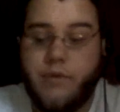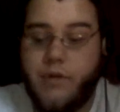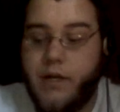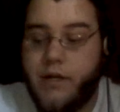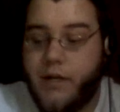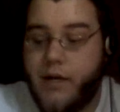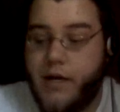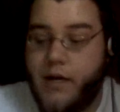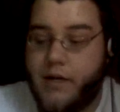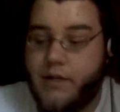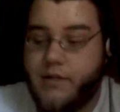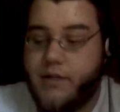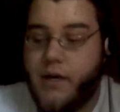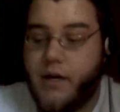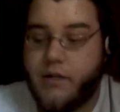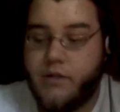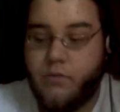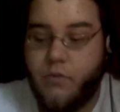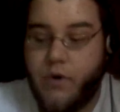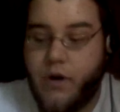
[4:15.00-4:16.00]
It kind of
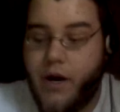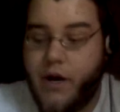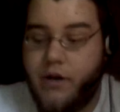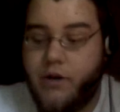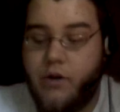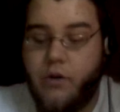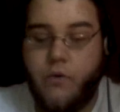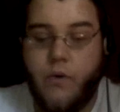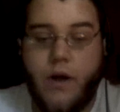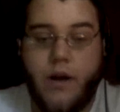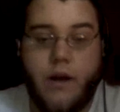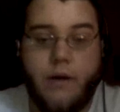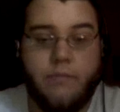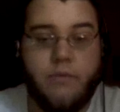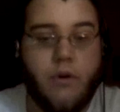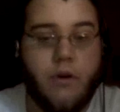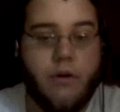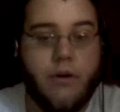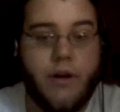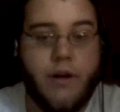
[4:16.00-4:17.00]
sucks when I do end
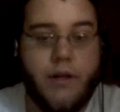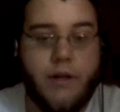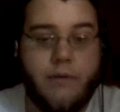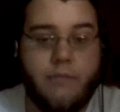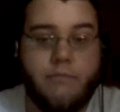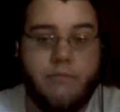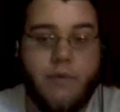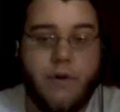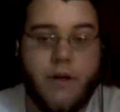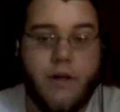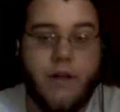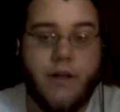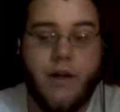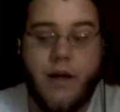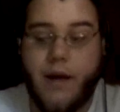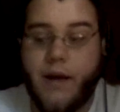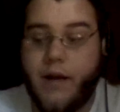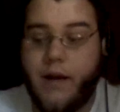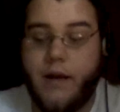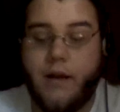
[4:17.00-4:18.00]
up drawing him, but
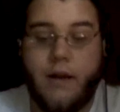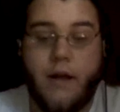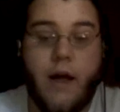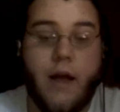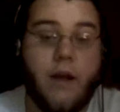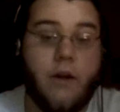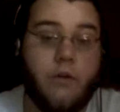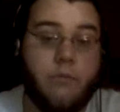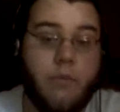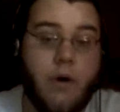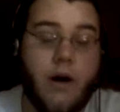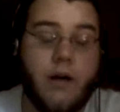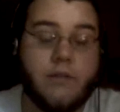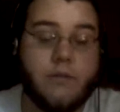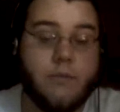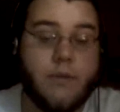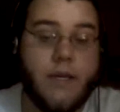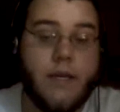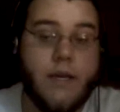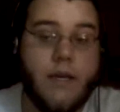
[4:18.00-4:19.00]
I could
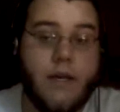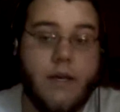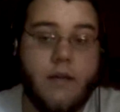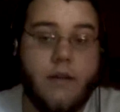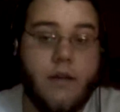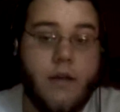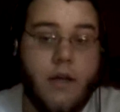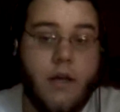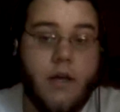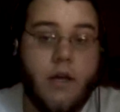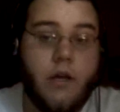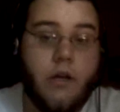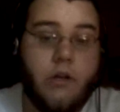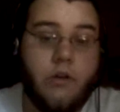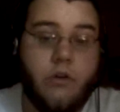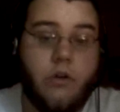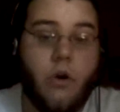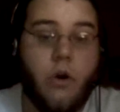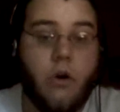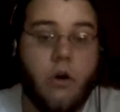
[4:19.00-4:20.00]
possibly hit
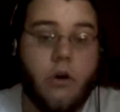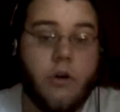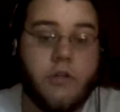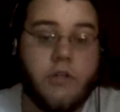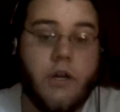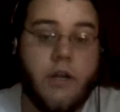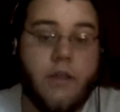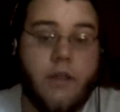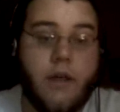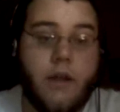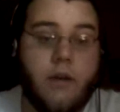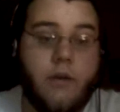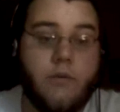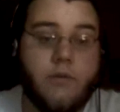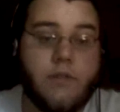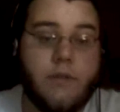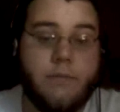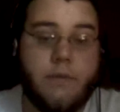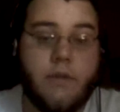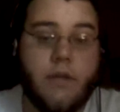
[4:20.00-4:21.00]
Dirge and then
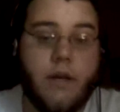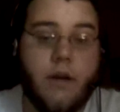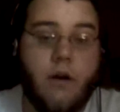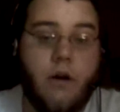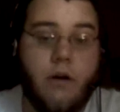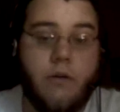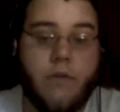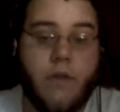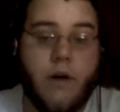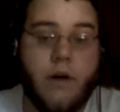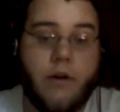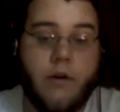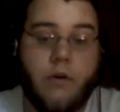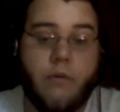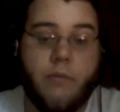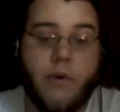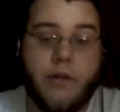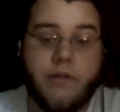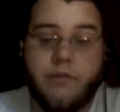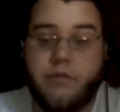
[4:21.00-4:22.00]
use something like Call of the Haunted
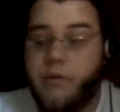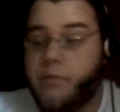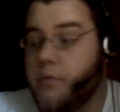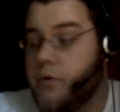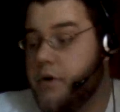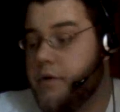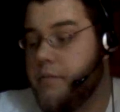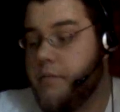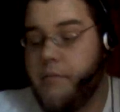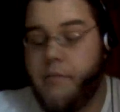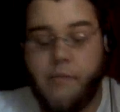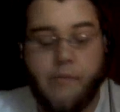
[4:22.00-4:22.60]
or Monster Reborn.